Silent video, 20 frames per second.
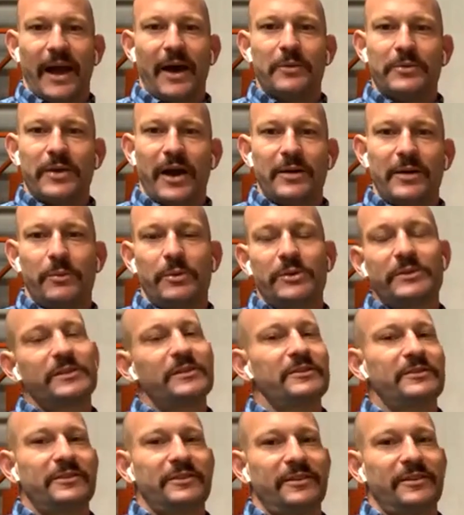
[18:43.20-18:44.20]
yeah, I
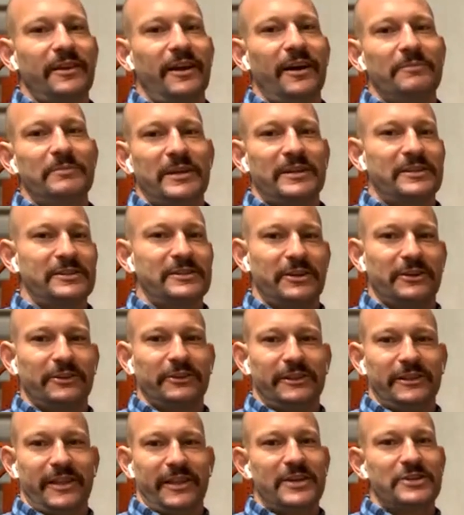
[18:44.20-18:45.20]
wasn't
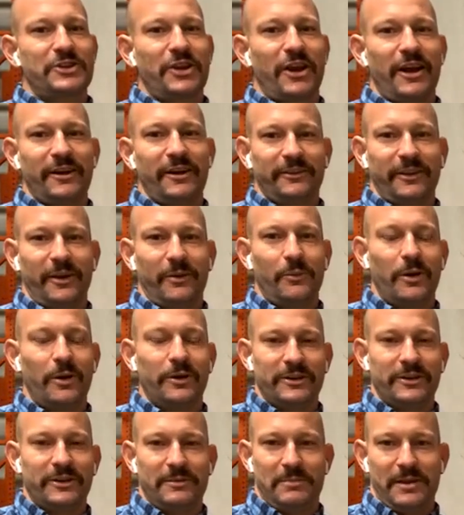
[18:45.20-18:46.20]
necessarily that child that
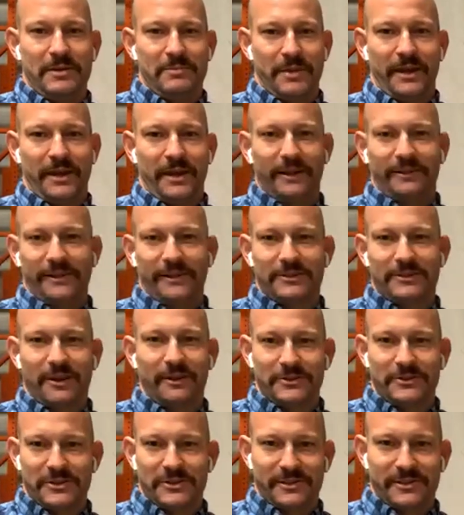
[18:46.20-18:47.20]
wanted to be a
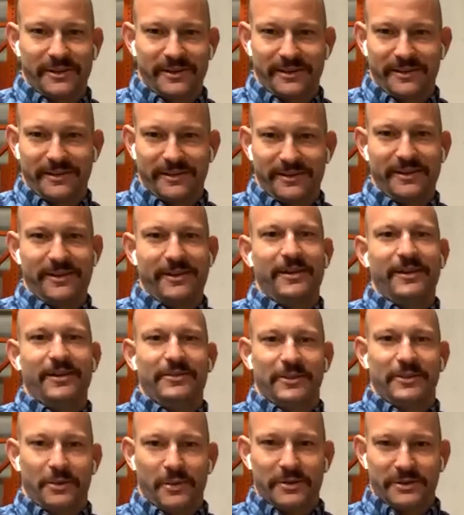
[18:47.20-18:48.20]
paleontologist, like
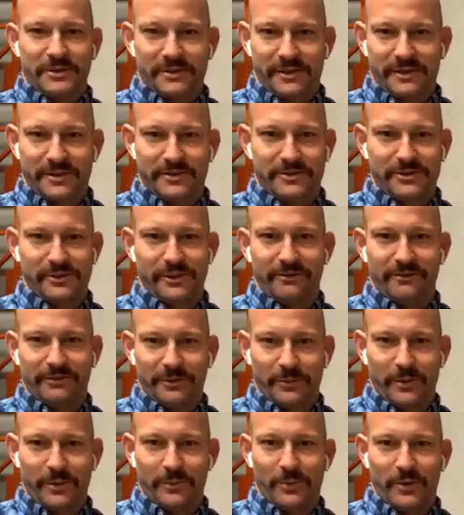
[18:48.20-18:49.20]
the quintessential
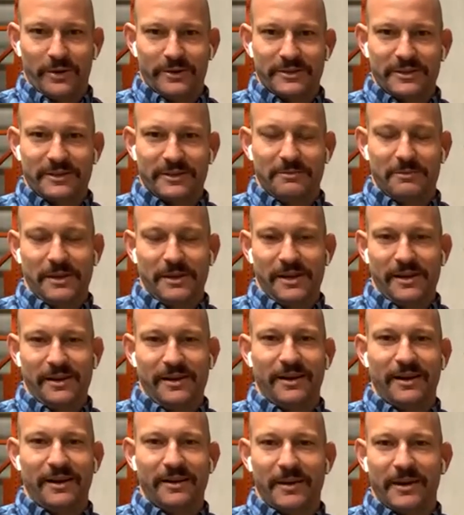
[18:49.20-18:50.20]
everyone wants to
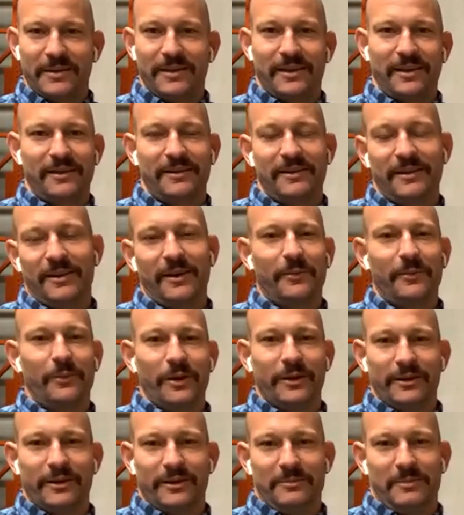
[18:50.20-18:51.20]
be. I think I
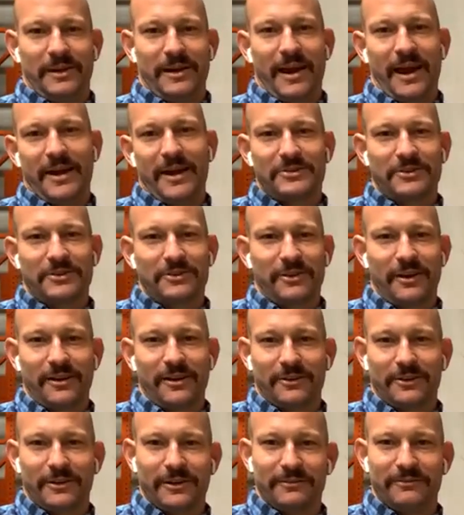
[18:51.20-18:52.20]
wanted to be an
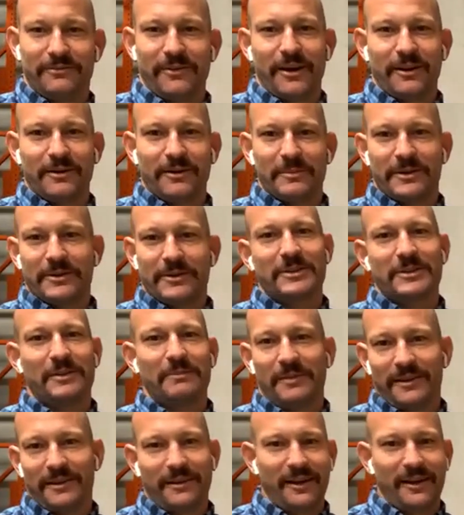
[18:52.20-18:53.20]
astronaut or a fireman or
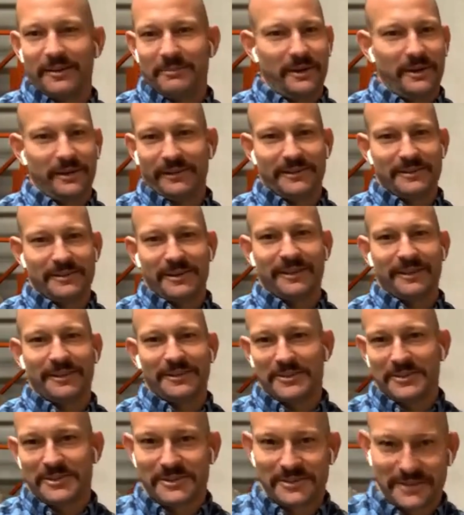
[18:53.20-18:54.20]
something, not a
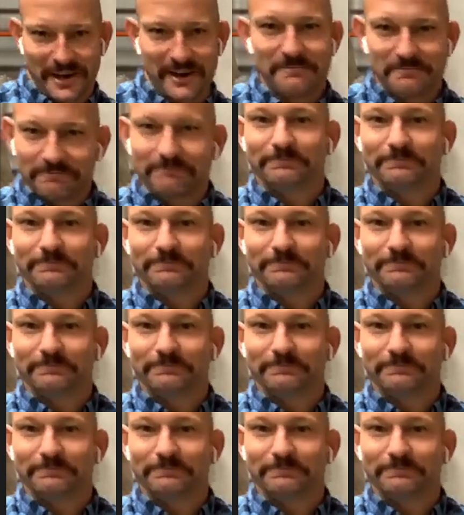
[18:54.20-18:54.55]
paleontologist. Yeah,